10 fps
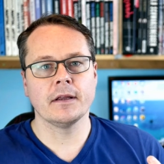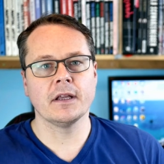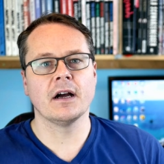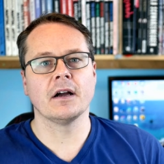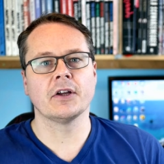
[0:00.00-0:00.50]

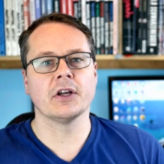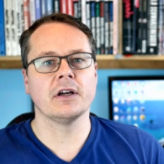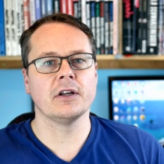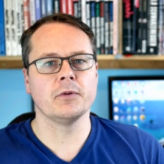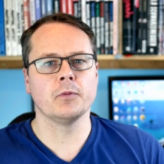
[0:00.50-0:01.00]
young
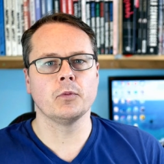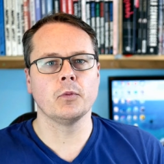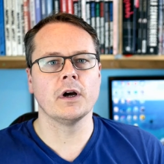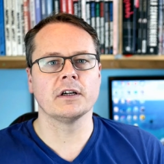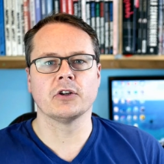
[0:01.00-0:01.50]
girl who
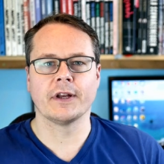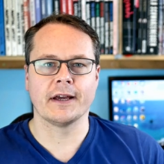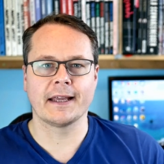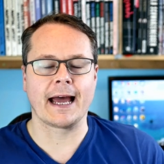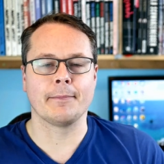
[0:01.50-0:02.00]
works on
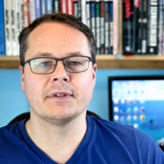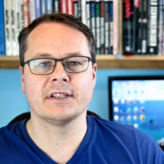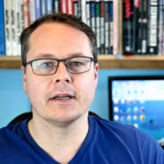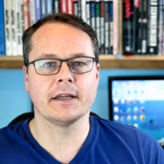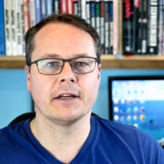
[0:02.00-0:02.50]
a cam
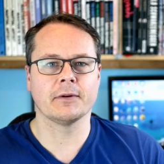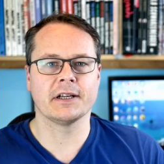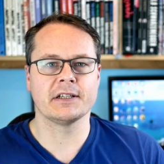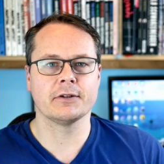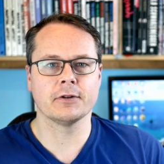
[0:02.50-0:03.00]
site, you know,
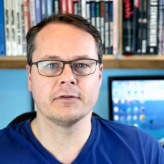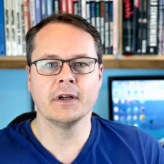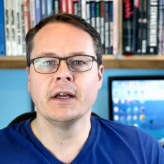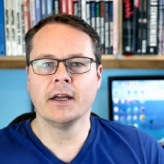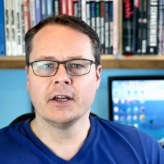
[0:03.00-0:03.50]
where she sort
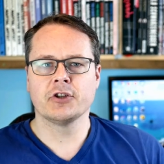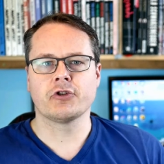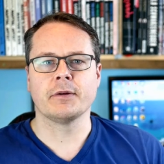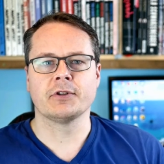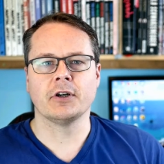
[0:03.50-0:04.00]
of
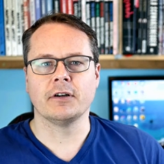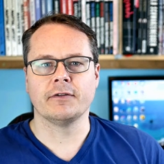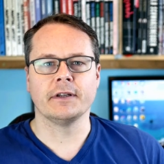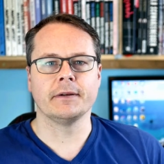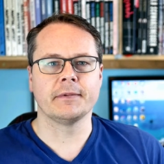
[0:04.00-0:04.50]
strips
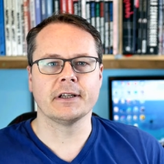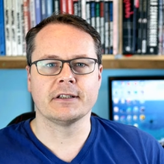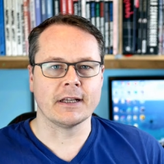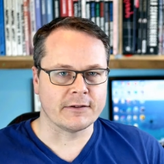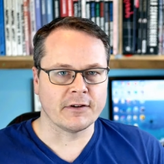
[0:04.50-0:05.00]
off and
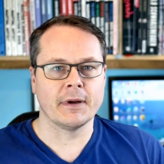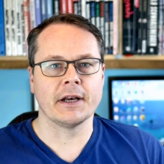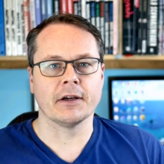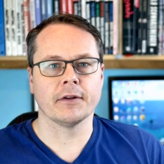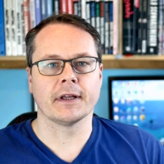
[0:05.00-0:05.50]
does things for
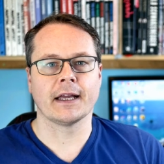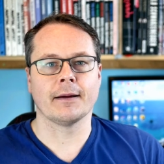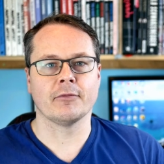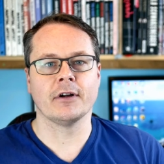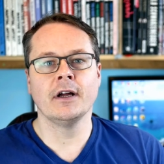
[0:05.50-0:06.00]
money on the
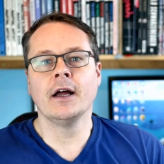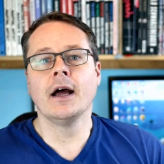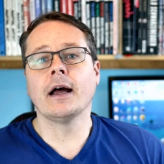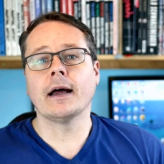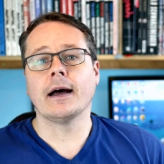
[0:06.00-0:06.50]
camera,
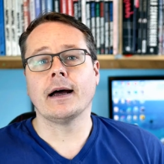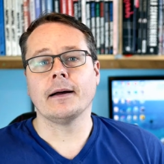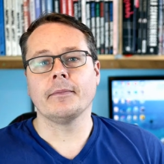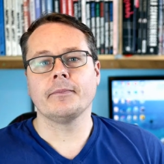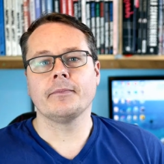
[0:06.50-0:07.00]
uh,